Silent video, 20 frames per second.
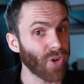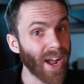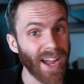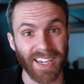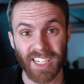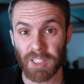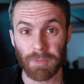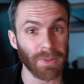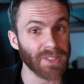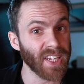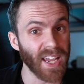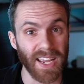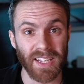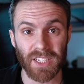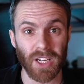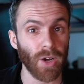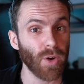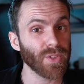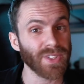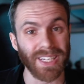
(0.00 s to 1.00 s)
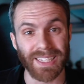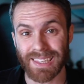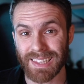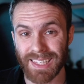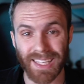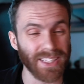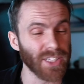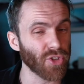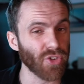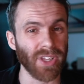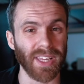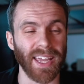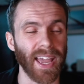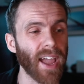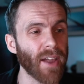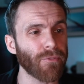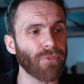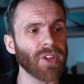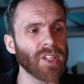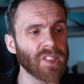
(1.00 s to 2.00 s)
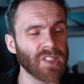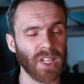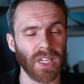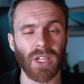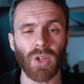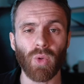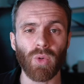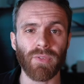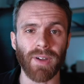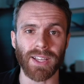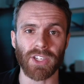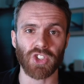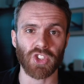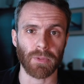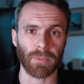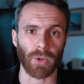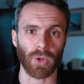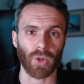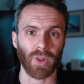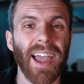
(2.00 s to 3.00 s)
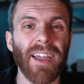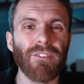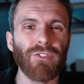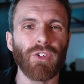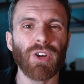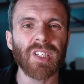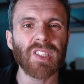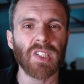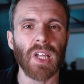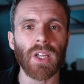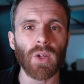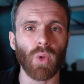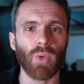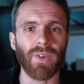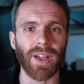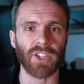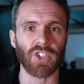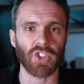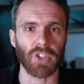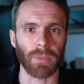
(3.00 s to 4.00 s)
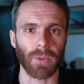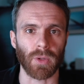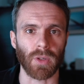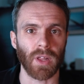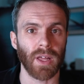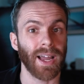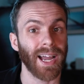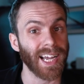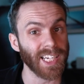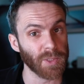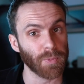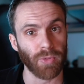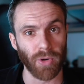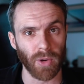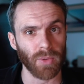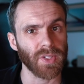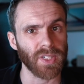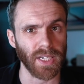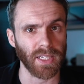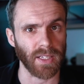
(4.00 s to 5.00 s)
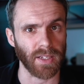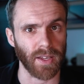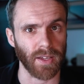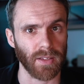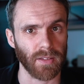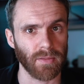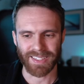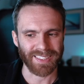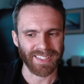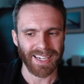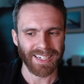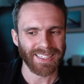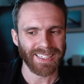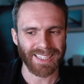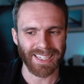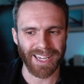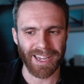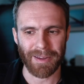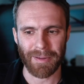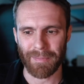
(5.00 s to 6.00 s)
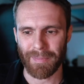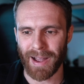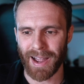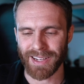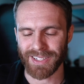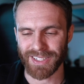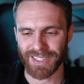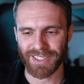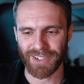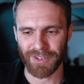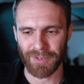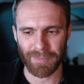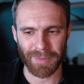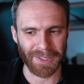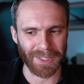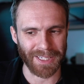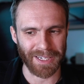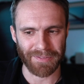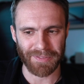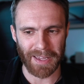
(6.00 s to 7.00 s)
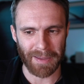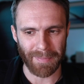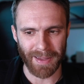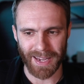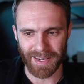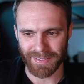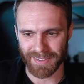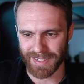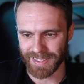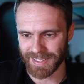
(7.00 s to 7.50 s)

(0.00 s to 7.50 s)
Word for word: rice, potatoes, literally every single vegetable, every single vegetable has protein in it. This next claim, I just couldn't believe they made